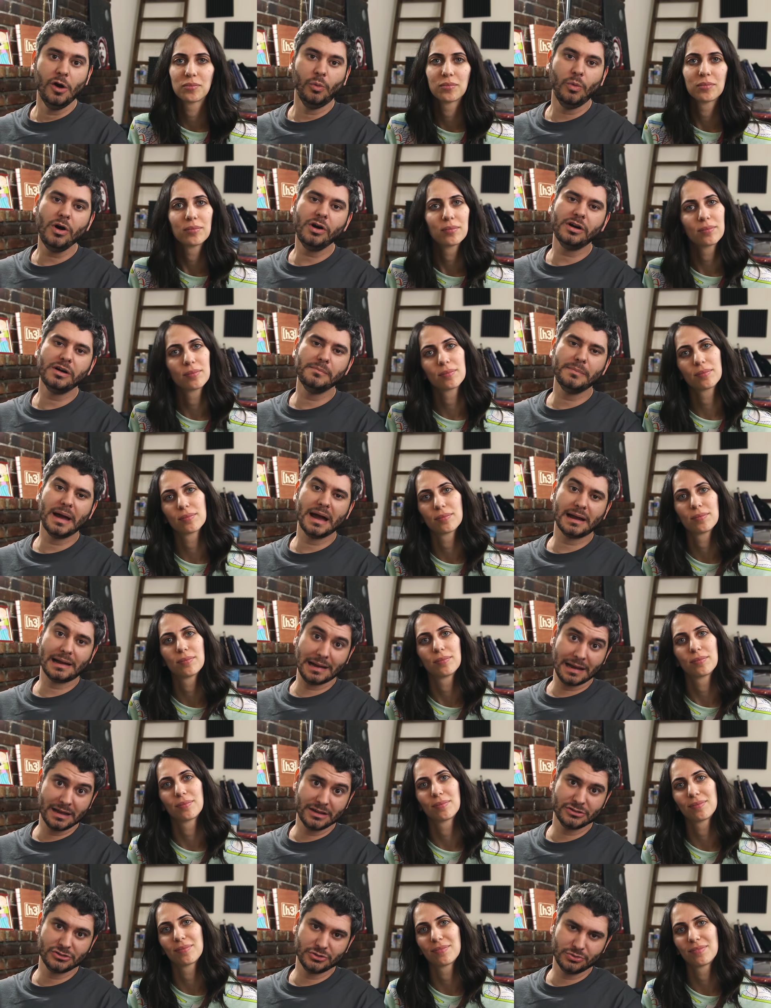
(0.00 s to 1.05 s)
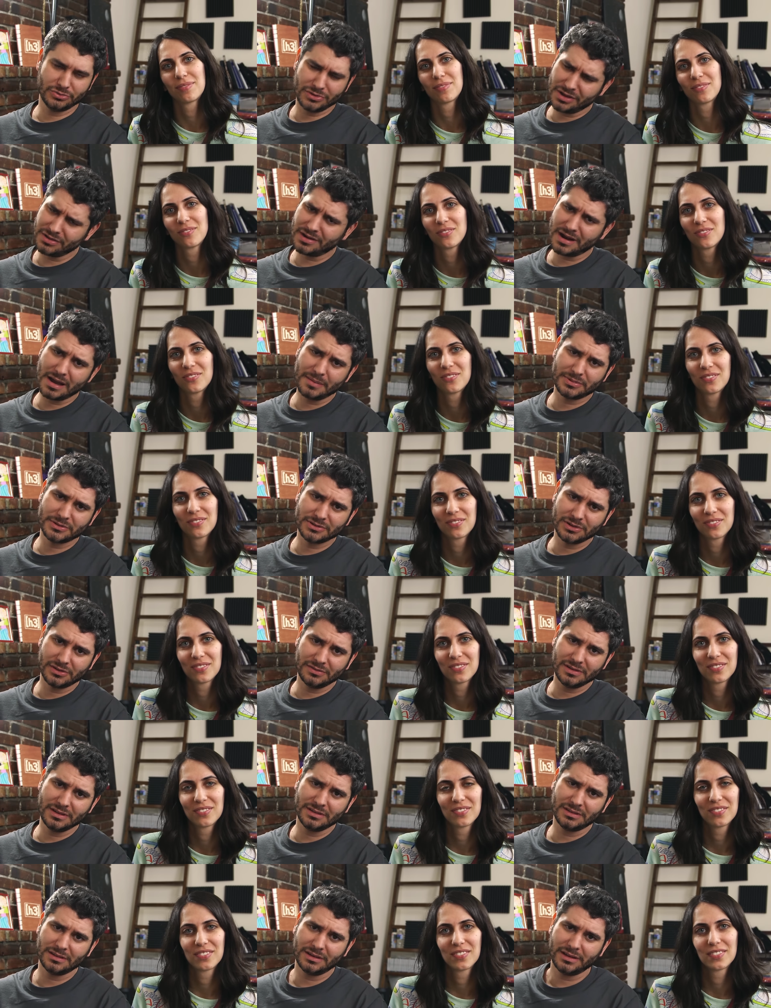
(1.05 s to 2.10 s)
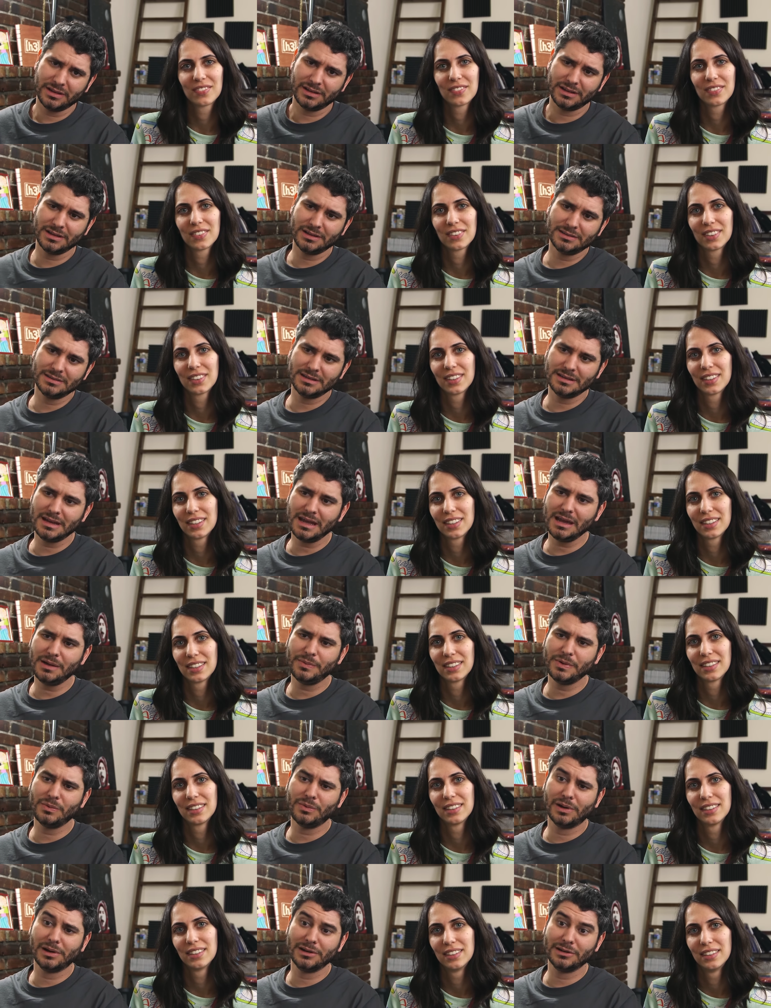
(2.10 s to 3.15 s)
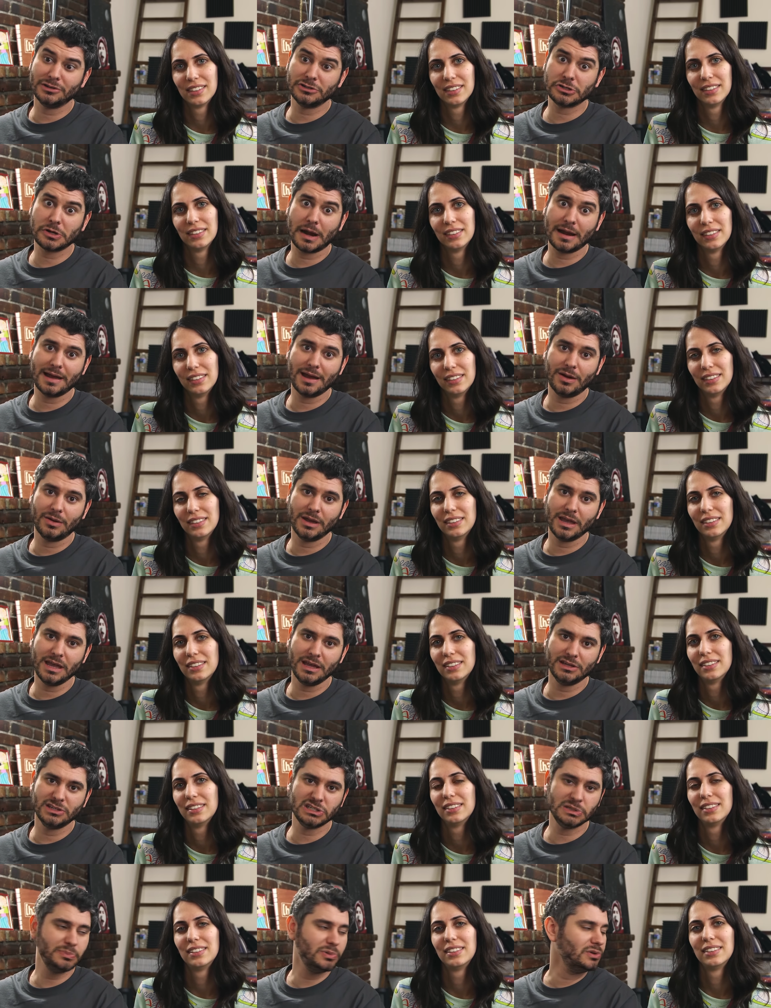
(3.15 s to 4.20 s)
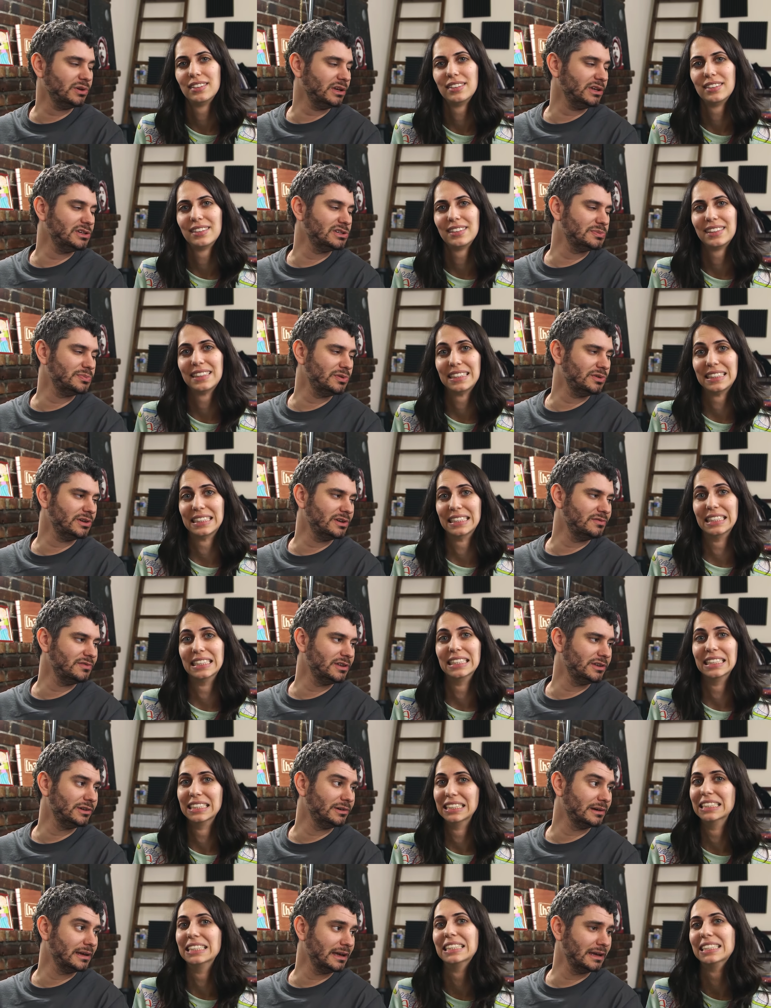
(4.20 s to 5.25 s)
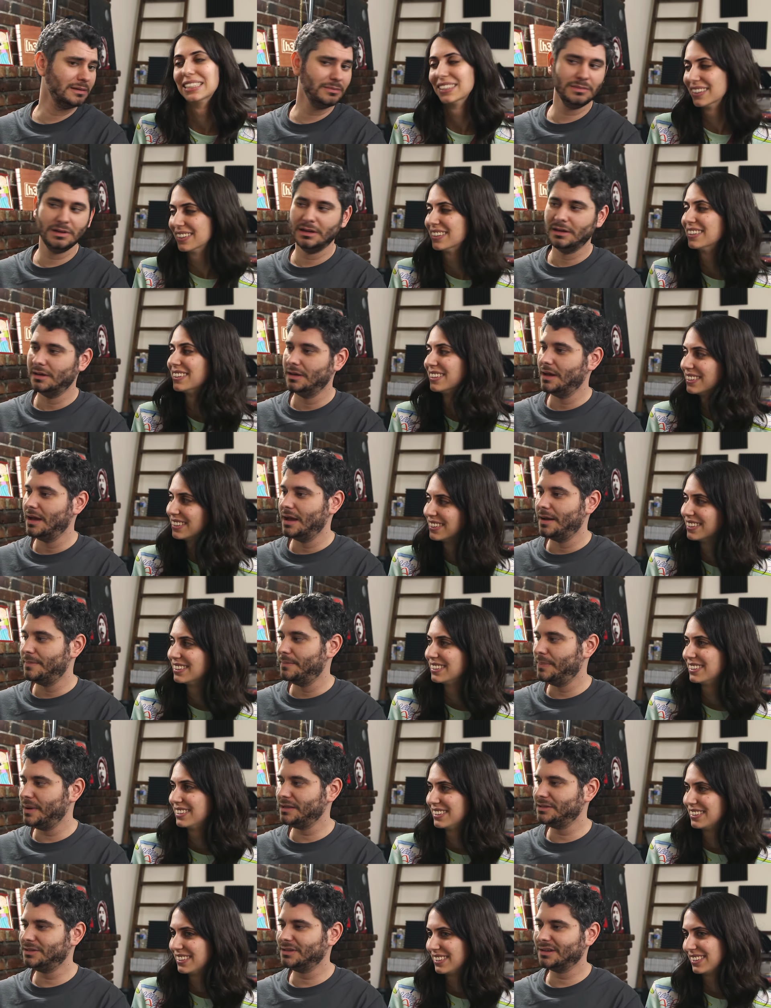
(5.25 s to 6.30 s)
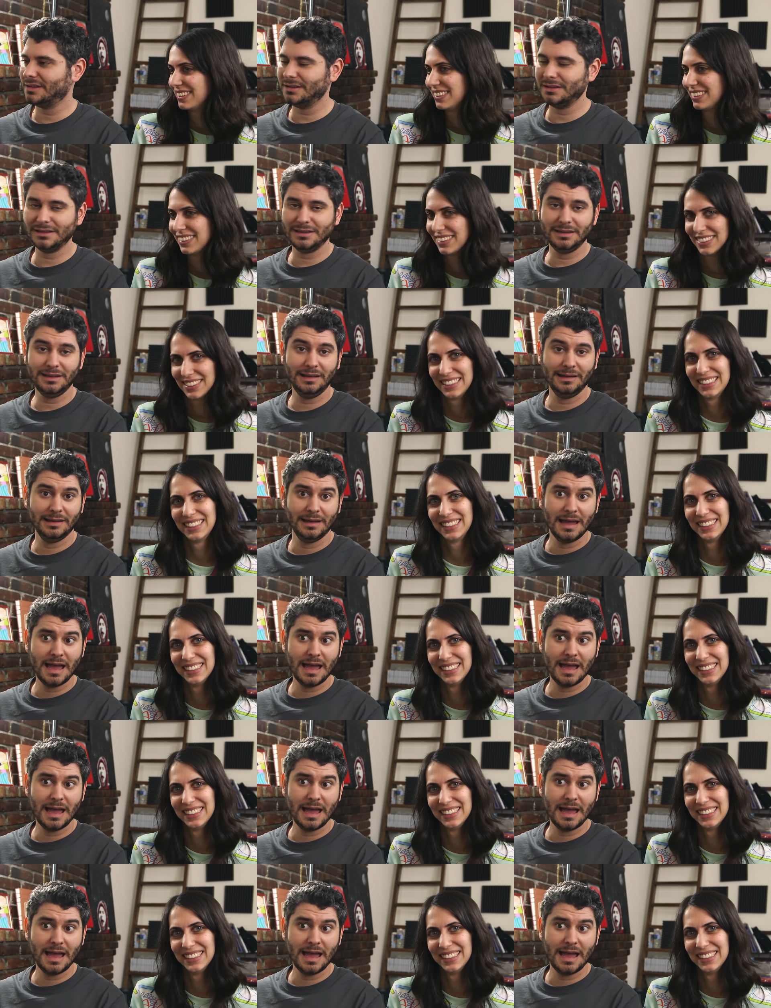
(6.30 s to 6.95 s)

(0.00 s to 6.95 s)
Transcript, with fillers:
Speaker 1: Welcome back guys to another episode of Ethan Hila. Today we wanted to try out a spooky spooky video game. Basically,